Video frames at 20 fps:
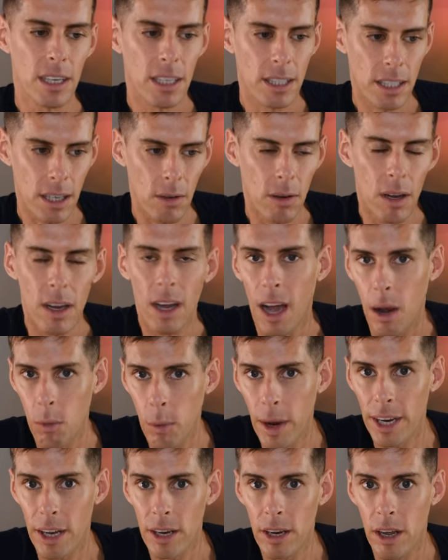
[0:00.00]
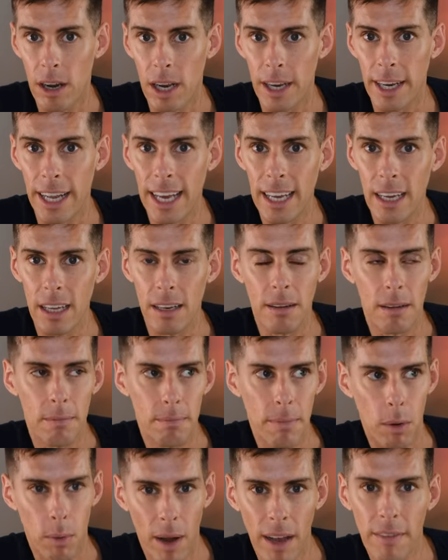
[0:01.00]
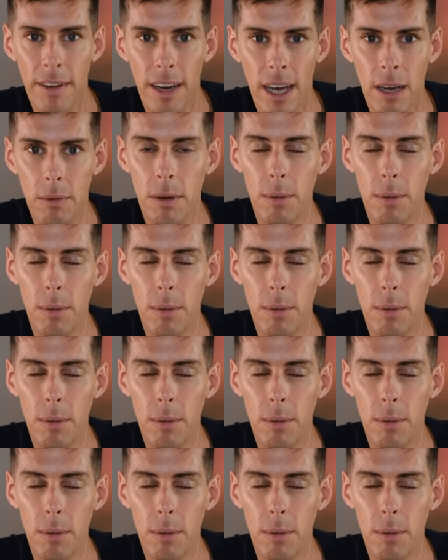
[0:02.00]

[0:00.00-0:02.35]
So I went on holiday and my wife and I,